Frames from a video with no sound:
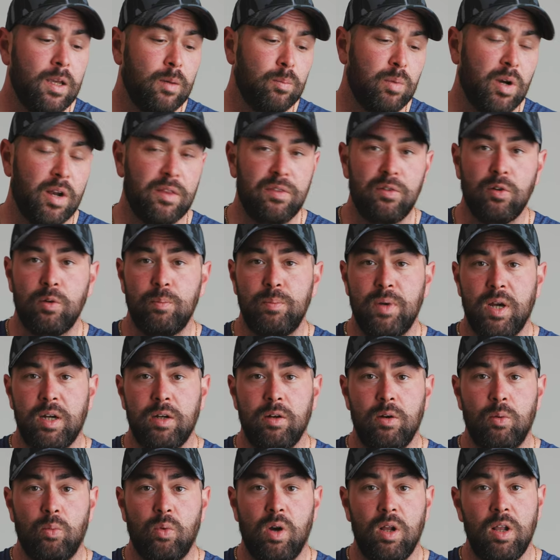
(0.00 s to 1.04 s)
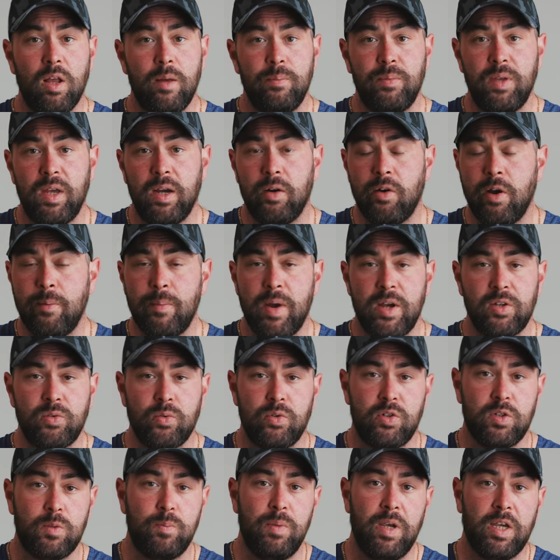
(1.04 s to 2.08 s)
but I thought, bugger it, while I'm there, I may as
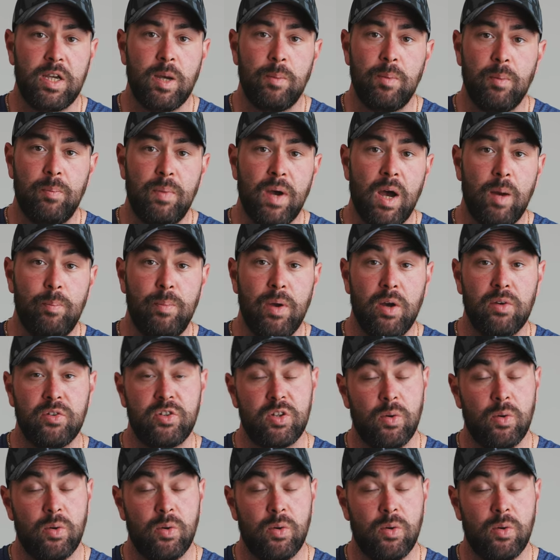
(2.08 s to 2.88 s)
well just pick up a barbell.